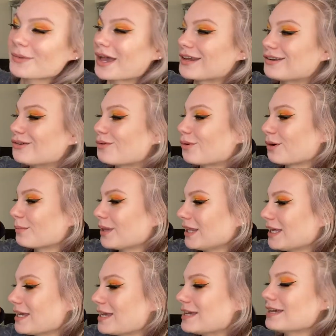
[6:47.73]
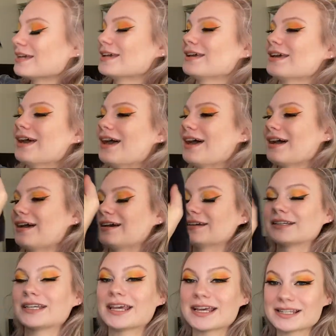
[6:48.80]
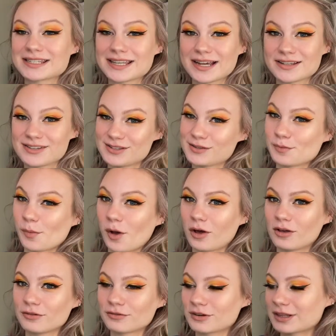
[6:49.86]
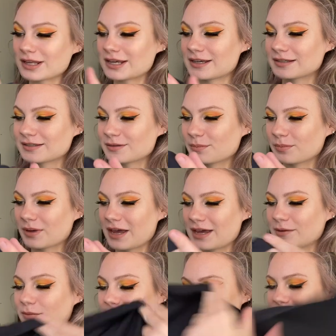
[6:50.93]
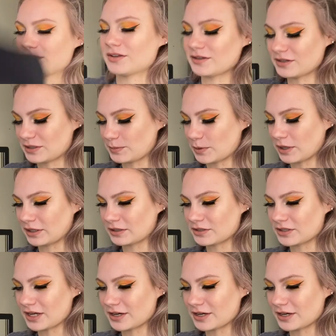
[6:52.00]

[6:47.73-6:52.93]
I normally get size small for things, but when I saw the spoilers,